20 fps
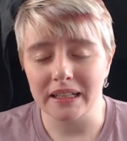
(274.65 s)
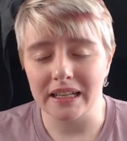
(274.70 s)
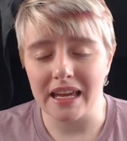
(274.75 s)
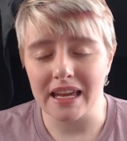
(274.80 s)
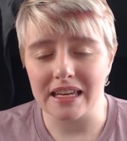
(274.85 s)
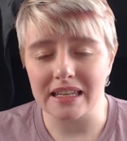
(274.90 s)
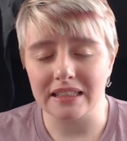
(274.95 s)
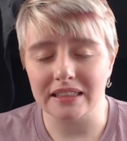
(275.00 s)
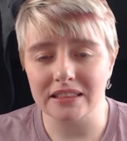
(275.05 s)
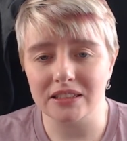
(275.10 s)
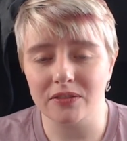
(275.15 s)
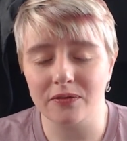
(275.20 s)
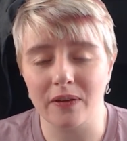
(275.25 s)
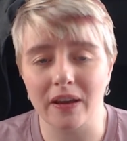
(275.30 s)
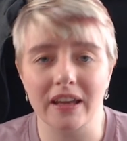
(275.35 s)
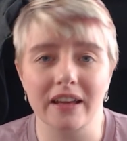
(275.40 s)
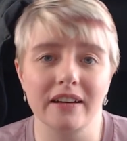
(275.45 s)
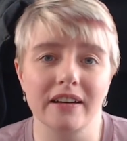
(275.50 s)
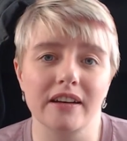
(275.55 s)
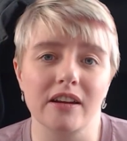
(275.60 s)
is
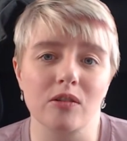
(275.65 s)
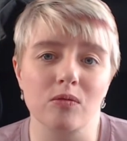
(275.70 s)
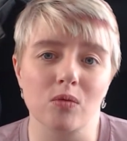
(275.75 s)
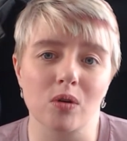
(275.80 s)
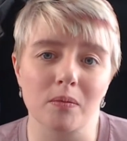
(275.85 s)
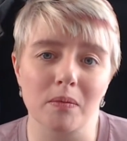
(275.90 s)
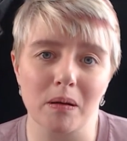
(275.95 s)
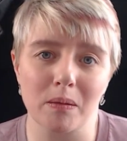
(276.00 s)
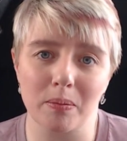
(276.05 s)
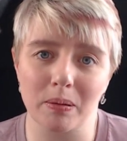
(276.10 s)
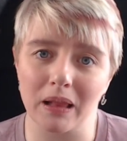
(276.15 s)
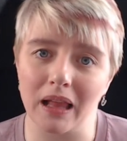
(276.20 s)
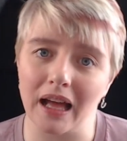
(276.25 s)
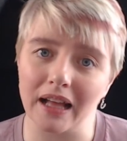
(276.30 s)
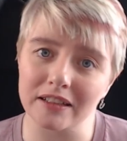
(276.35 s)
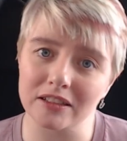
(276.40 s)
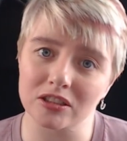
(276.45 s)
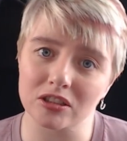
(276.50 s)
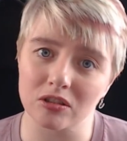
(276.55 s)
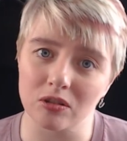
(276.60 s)
figuring out what my
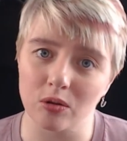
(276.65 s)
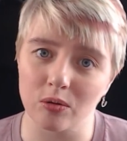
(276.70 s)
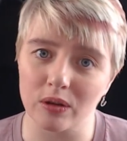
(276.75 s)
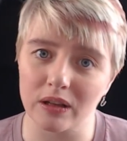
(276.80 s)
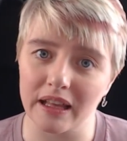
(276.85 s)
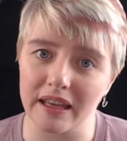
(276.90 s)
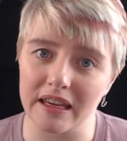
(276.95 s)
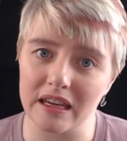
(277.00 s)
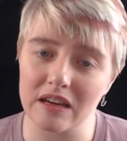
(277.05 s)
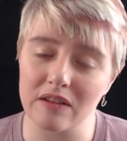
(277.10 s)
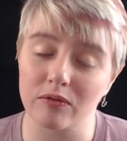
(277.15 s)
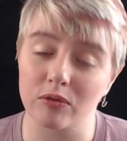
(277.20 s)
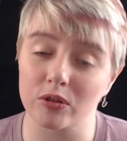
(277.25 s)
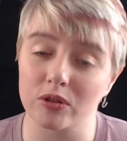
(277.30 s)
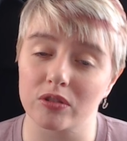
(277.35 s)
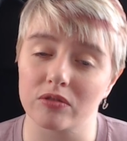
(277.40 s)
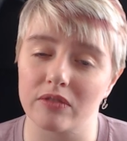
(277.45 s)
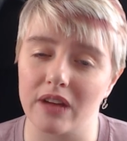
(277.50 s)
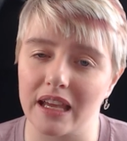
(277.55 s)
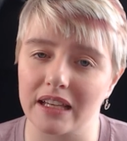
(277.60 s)
plans look like for
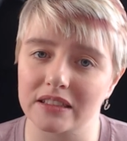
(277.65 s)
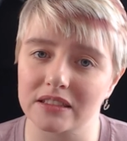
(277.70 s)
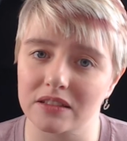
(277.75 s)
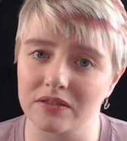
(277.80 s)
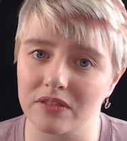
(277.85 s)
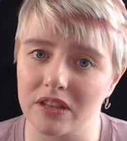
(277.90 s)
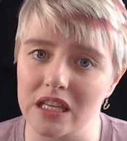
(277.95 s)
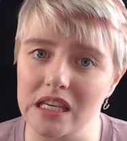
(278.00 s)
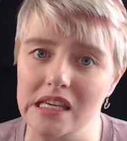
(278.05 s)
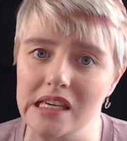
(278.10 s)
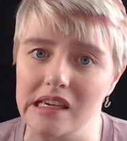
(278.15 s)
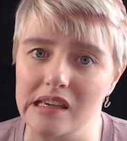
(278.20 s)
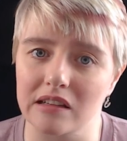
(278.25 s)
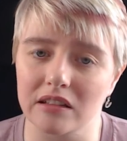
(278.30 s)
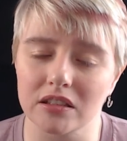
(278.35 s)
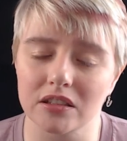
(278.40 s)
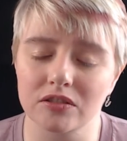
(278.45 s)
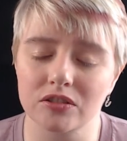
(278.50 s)
the rest of the year.